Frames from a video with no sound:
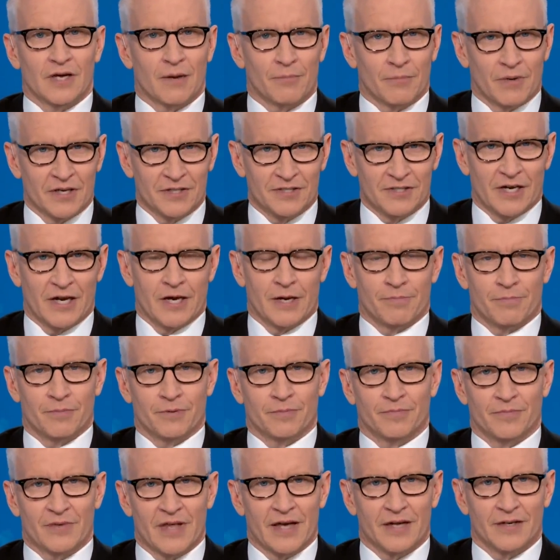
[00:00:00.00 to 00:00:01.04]
Not my type.
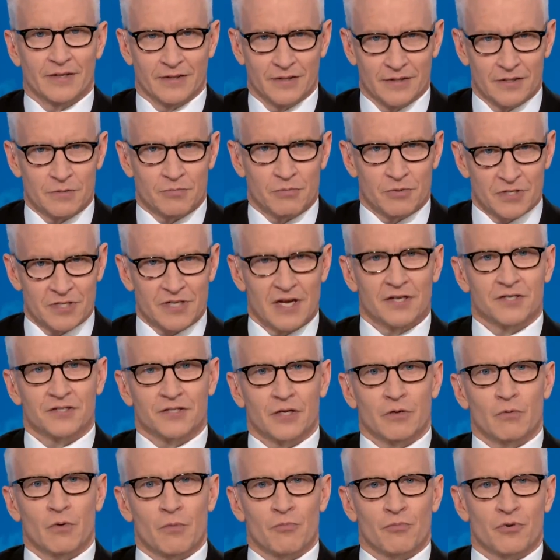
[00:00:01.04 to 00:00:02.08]
That is
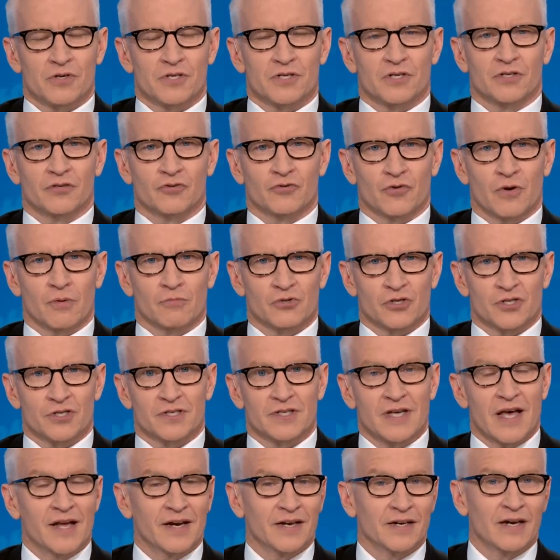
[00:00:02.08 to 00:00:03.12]
precisely what President Trump just
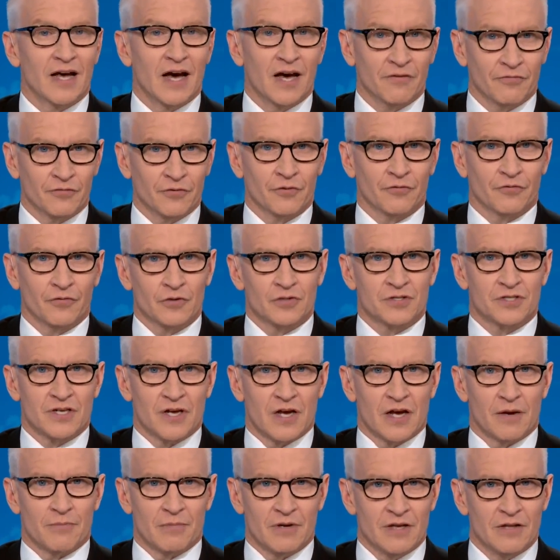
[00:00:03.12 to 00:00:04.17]
said, and not for the first
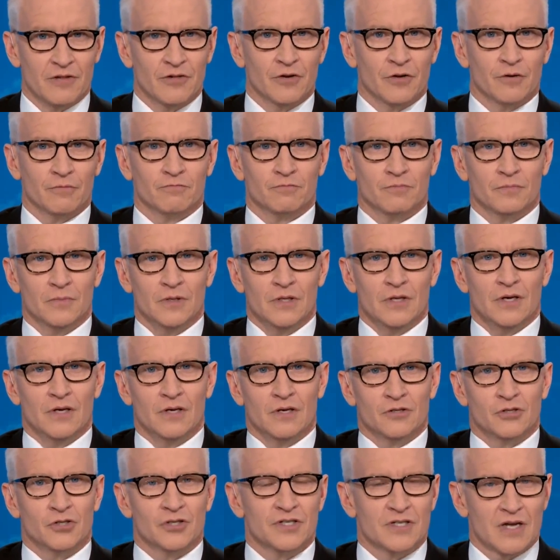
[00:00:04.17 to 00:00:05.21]
time either.
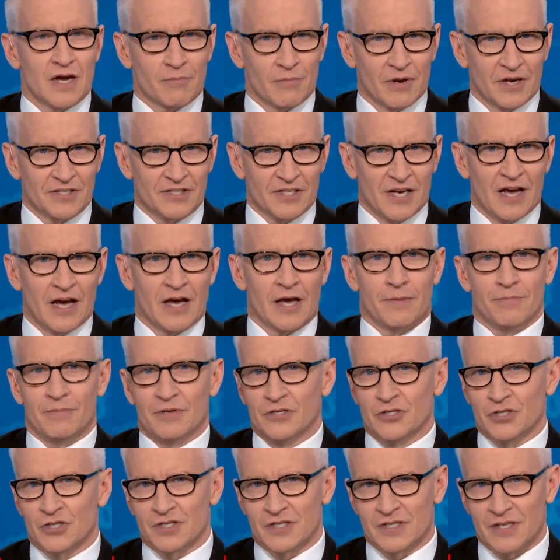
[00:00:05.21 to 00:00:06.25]
She's not my type.
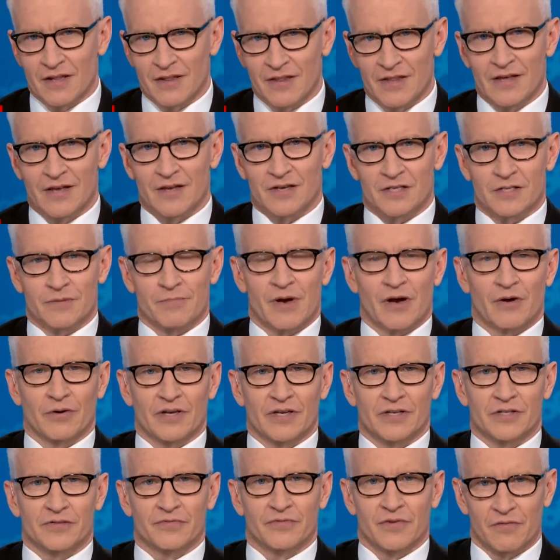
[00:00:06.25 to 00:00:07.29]
He just said this
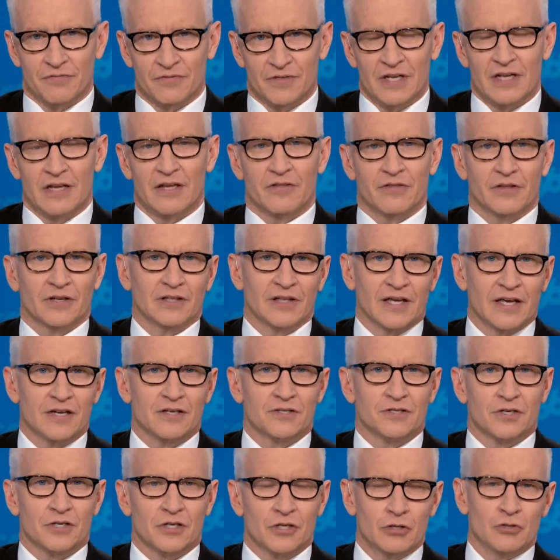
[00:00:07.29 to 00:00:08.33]
about his fifteenth and
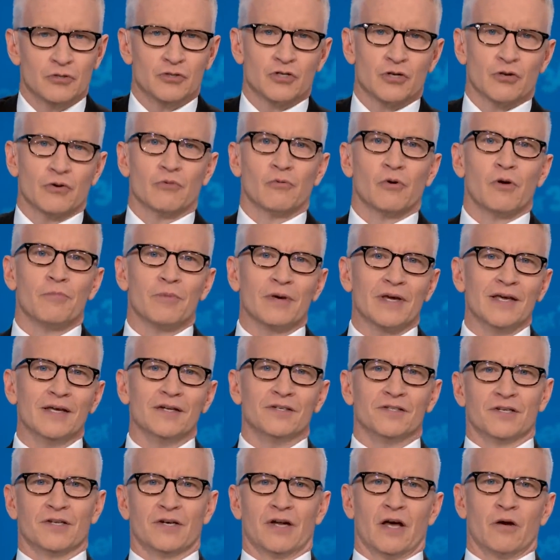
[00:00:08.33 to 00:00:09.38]
latest accuser, and we
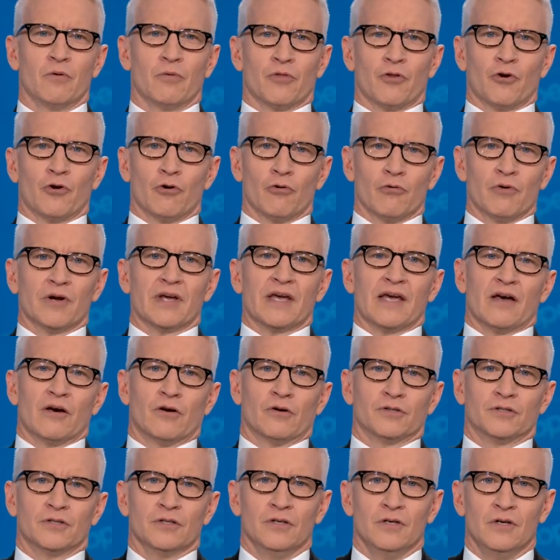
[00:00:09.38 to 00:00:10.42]
begin tonight with her
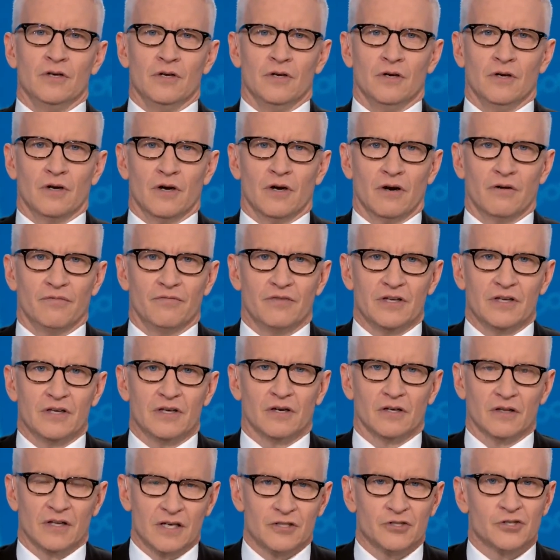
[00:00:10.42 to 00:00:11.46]
recount of
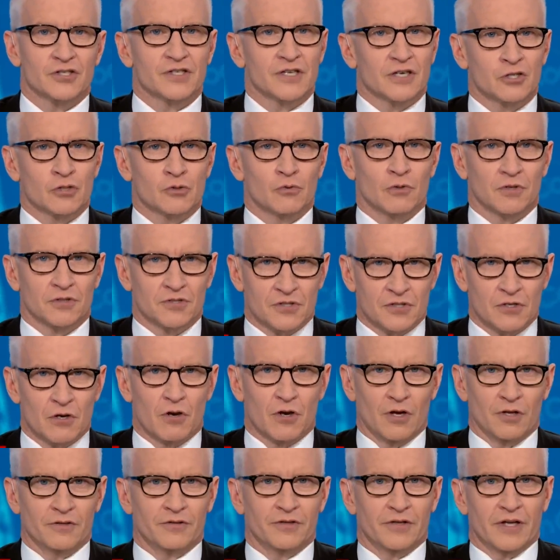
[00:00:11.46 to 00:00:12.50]
the alleged sexual
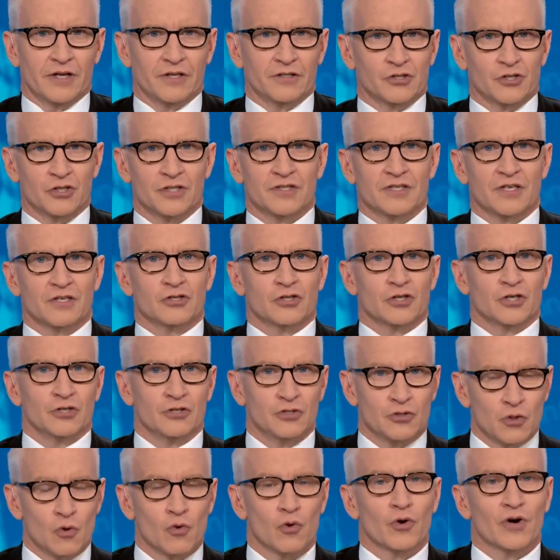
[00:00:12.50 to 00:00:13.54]
assault that she says she
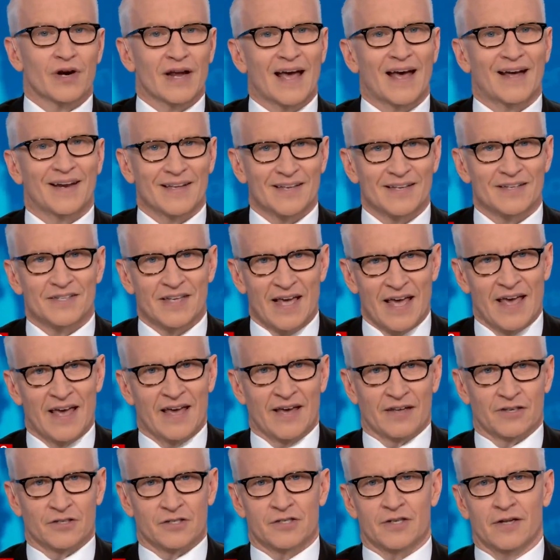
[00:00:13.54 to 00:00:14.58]
endured at his
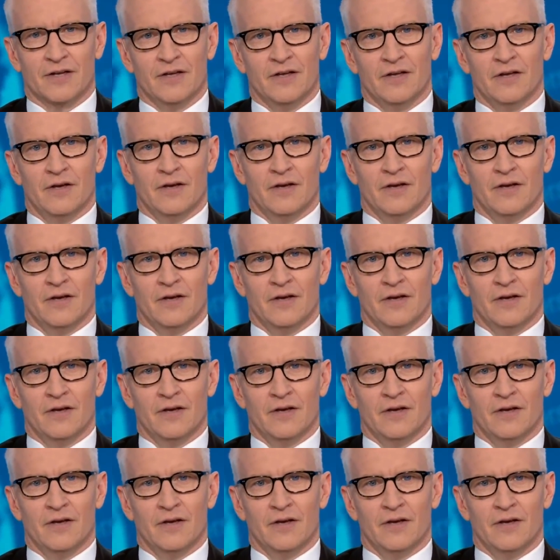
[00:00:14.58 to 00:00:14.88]
hands.